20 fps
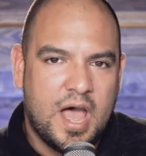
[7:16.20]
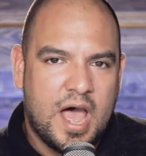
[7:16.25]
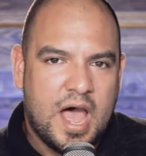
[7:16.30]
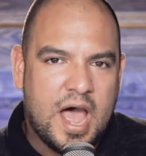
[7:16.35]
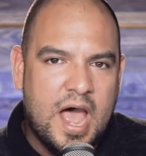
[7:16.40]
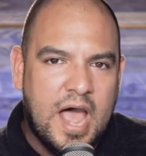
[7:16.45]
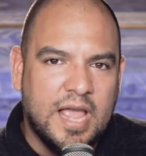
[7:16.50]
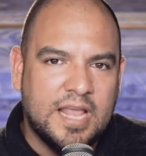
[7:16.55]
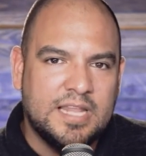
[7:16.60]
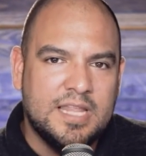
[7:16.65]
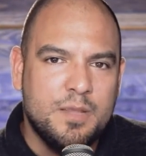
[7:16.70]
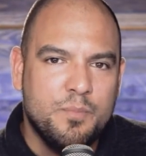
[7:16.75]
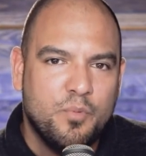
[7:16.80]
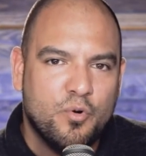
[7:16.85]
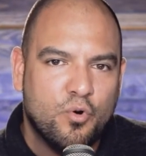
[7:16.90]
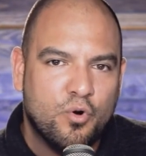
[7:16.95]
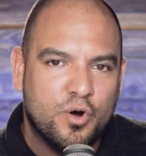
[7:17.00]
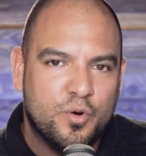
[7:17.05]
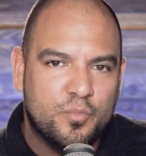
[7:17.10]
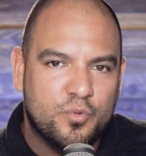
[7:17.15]
highly
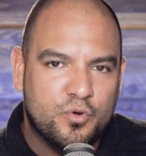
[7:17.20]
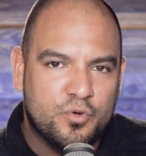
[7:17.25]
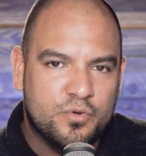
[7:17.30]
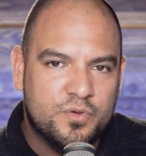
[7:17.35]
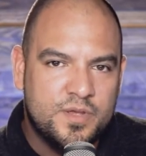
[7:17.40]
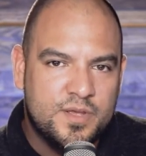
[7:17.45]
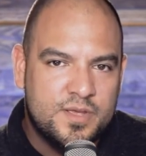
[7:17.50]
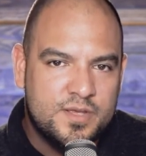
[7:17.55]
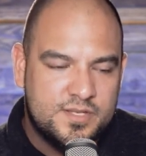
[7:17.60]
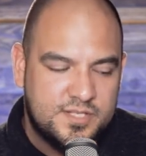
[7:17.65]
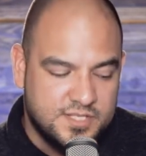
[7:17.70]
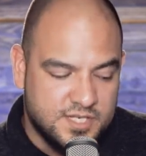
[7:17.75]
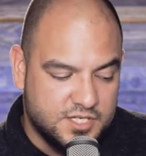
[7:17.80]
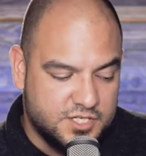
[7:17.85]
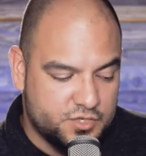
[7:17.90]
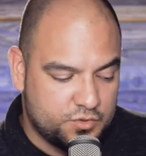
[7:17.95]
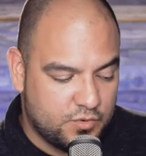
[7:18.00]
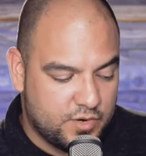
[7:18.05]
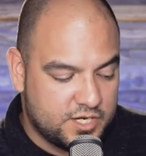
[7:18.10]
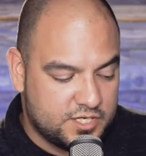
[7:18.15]
portable
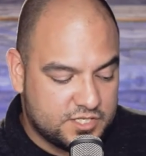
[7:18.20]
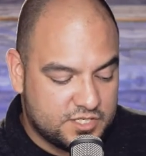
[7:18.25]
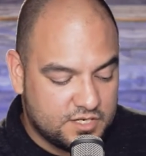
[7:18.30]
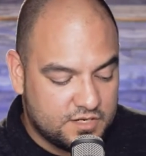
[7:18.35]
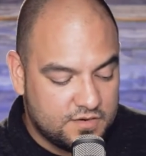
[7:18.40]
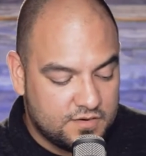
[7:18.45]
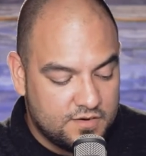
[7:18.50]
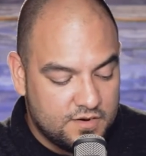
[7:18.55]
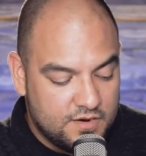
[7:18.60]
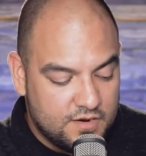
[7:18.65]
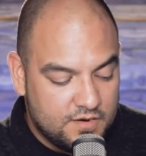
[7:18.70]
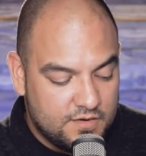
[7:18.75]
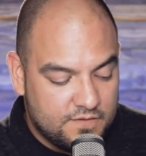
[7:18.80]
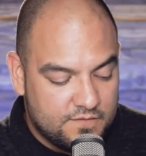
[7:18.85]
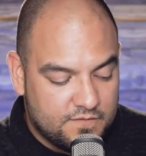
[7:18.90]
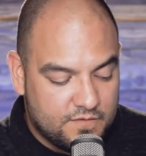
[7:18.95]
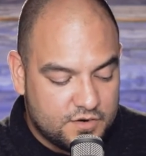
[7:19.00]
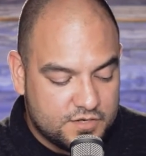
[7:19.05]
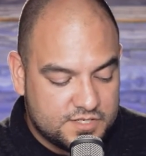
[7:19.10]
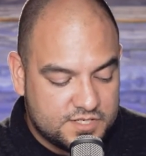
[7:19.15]
situation
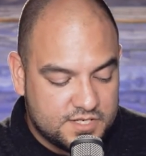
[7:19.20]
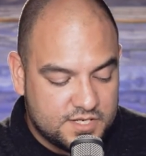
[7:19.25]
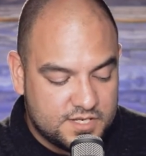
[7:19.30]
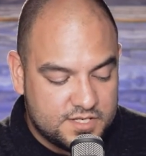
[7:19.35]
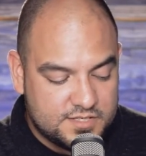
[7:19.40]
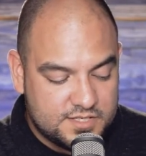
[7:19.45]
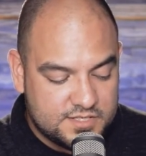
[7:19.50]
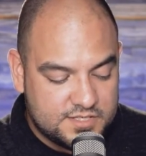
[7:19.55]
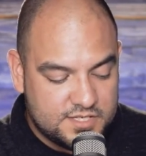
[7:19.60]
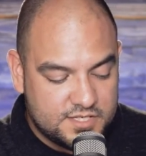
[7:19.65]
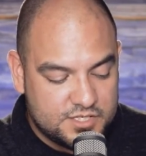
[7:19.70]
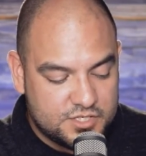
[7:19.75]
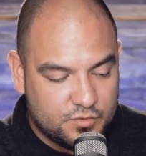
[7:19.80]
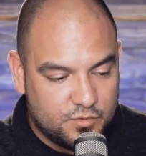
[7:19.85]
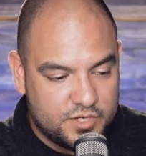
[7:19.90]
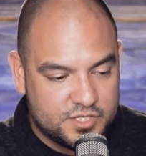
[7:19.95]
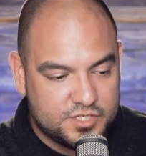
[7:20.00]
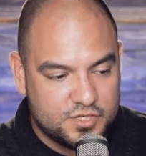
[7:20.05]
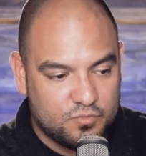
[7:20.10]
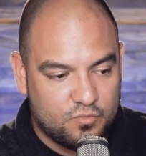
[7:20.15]
versus a
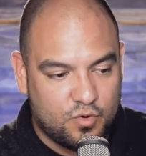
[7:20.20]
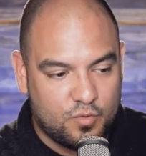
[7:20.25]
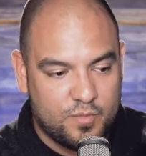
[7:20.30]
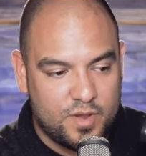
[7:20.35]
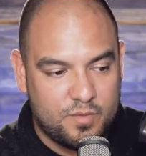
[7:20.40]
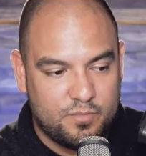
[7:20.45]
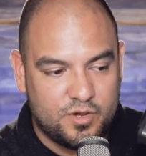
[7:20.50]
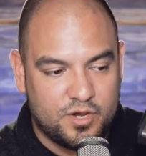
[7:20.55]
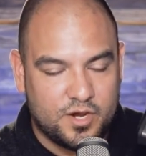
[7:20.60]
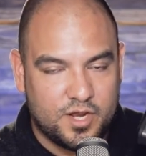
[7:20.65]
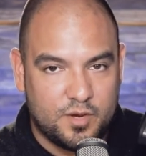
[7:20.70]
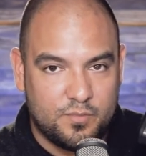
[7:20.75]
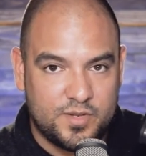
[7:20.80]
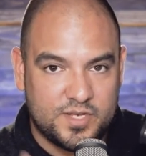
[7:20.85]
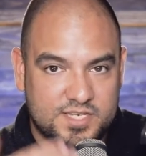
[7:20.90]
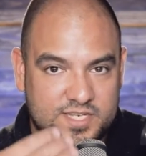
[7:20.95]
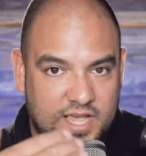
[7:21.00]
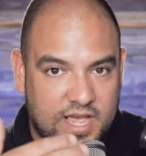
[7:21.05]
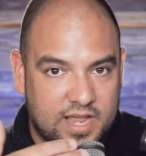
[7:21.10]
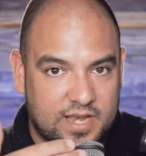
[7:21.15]
situation where maybe you're going to
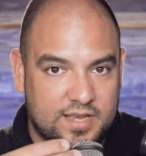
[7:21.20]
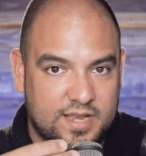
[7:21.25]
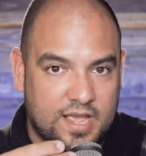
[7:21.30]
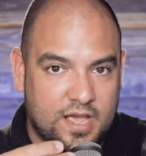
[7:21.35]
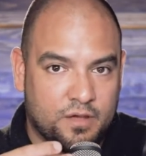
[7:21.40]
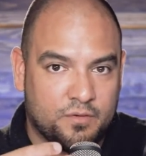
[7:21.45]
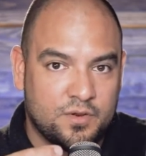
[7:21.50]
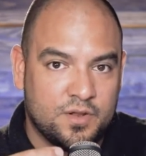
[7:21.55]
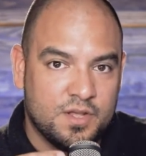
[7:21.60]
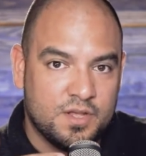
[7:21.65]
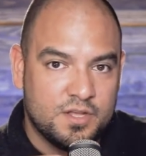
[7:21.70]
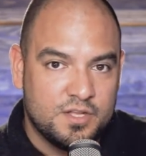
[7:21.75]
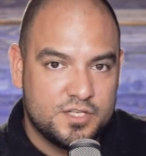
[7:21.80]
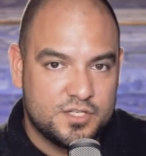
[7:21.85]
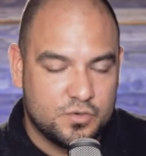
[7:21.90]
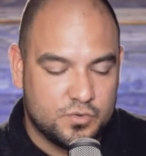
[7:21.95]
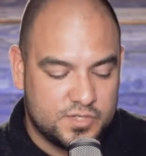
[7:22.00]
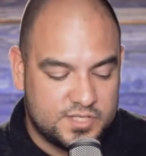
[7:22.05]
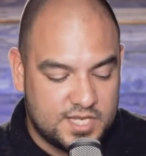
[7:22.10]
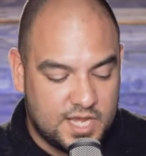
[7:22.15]
be tied down
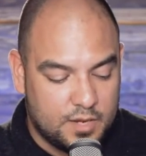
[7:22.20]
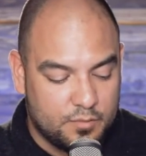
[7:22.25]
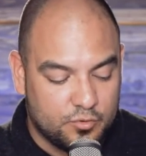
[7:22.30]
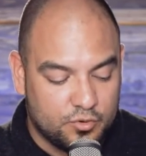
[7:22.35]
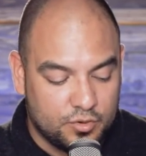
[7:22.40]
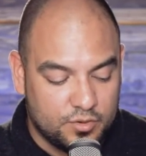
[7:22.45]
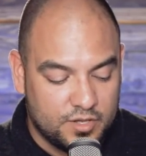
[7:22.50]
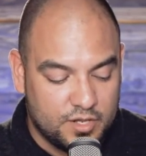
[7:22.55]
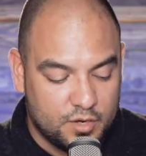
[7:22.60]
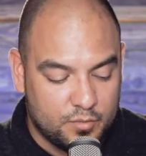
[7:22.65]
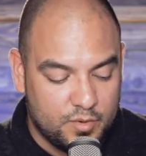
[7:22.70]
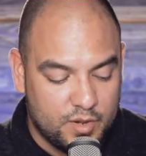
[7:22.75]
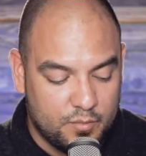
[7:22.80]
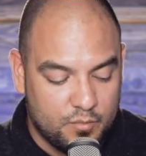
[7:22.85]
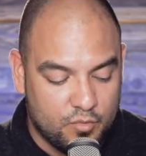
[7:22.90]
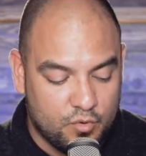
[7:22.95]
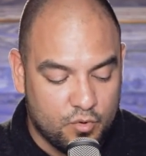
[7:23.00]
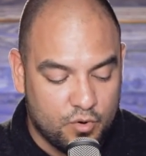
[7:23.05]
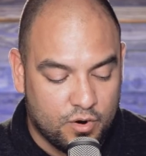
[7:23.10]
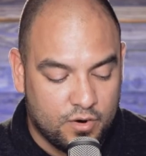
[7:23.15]
to a table a little
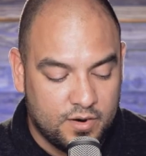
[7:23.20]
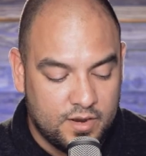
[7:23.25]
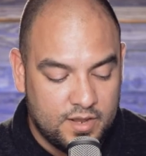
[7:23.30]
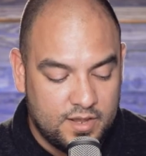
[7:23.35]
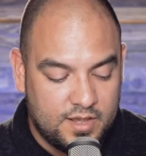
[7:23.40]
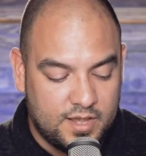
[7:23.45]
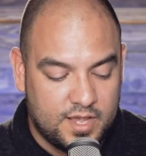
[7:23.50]
bit more,